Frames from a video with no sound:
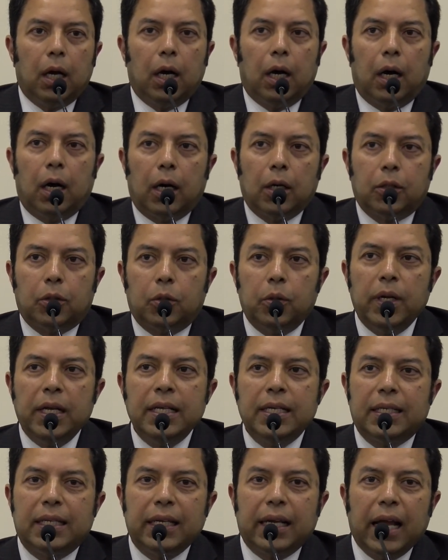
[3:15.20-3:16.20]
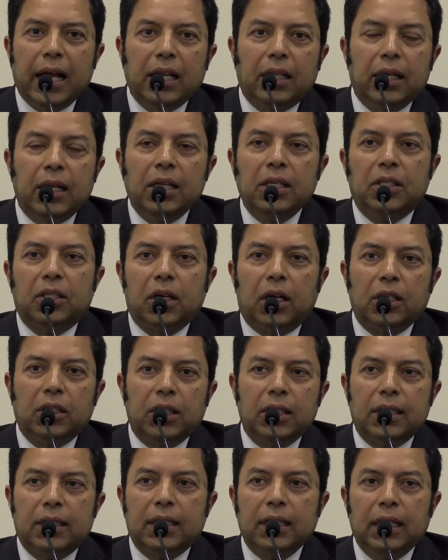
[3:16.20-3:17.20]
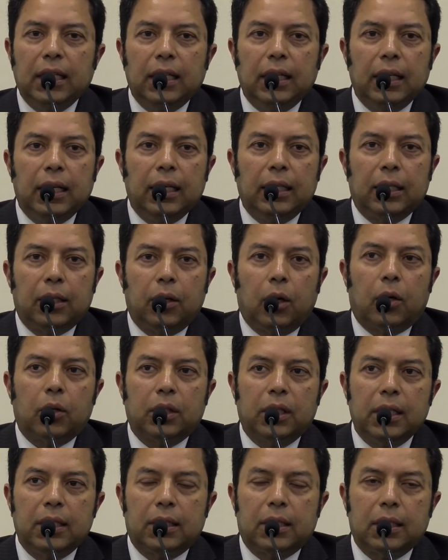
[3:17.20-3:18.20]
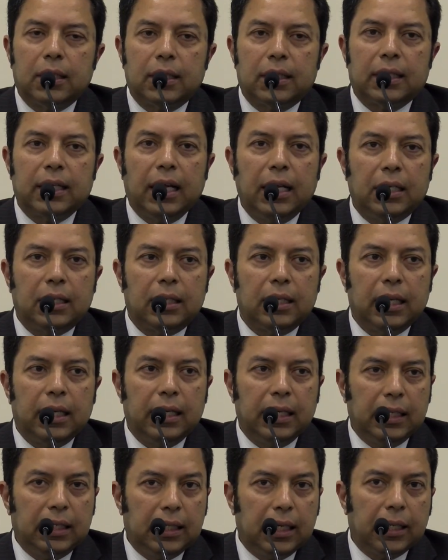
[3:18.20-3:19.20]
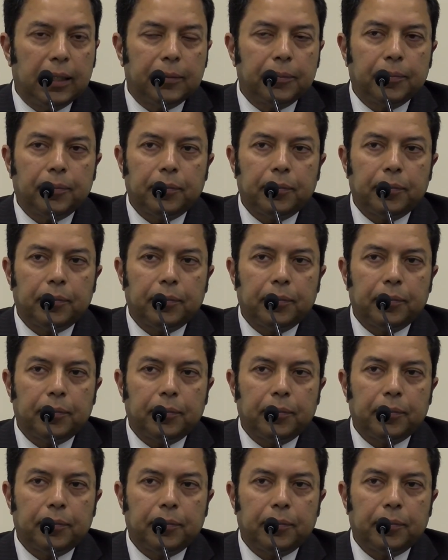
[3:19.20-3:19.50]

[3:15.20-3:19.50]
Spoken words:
to instigate the insurgency in the northeastern states in India.